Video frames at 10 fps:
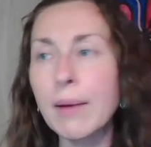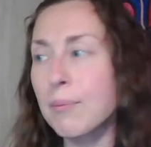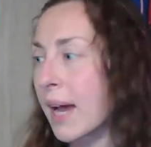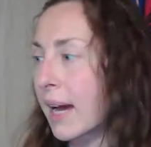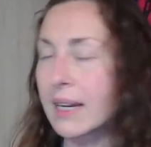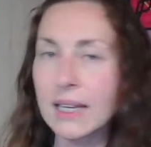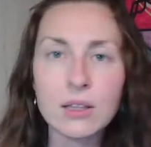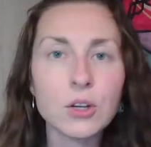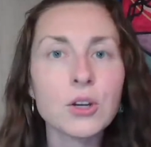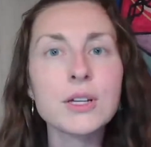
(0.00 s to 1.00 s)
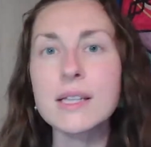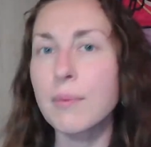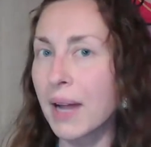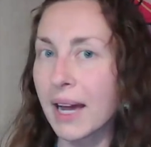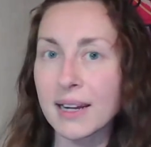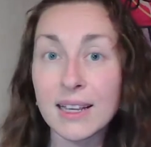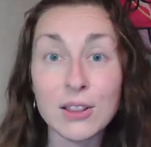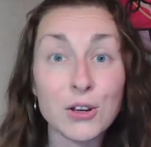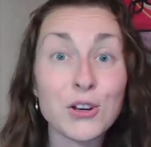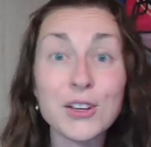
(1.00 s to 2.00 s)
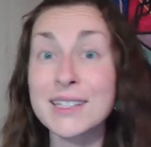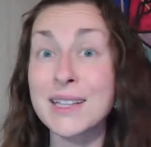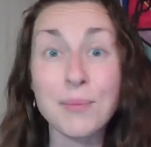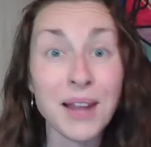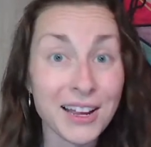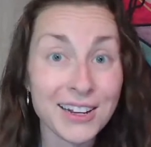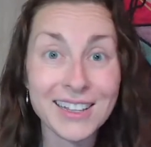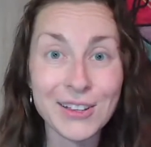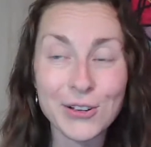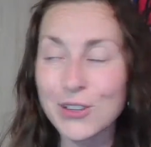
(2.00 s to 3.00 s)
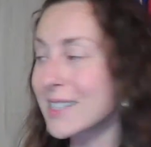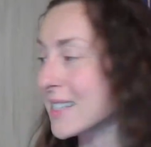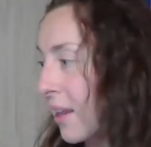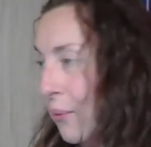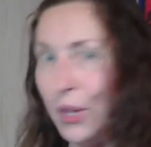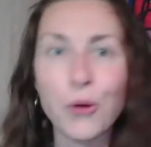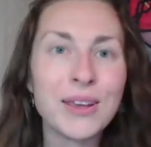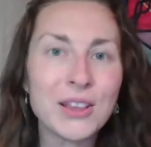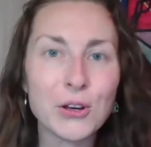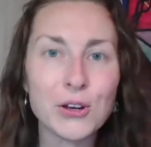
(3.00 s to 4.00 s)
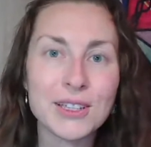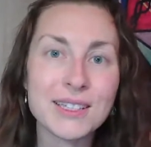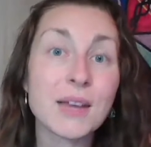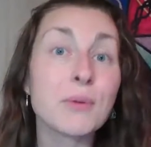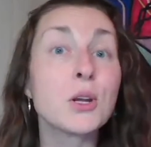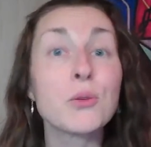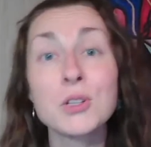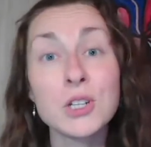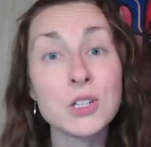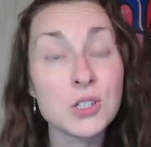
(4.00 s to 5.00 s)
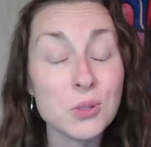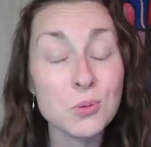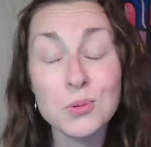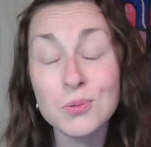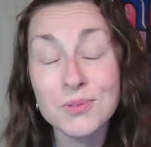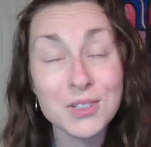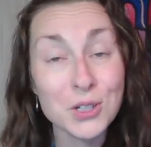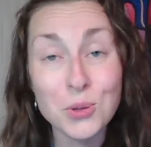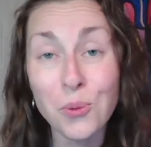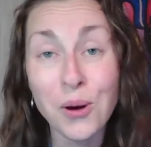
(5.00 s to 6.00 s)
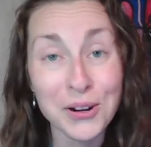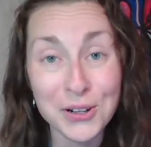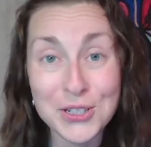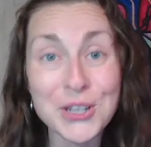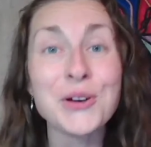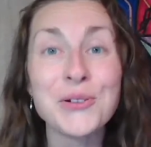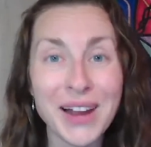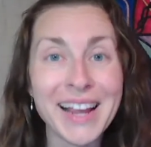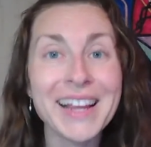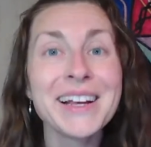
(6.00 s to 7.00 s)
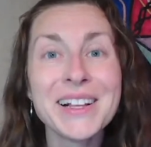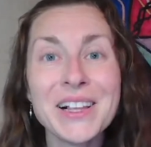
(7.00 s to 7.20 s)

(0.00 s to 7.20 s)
I'm not going to eat the cookies. I'm not going to eat the cookies. I'm not going to eat the cookies. And then we go eat the cookies and we don't eat just one or two, right?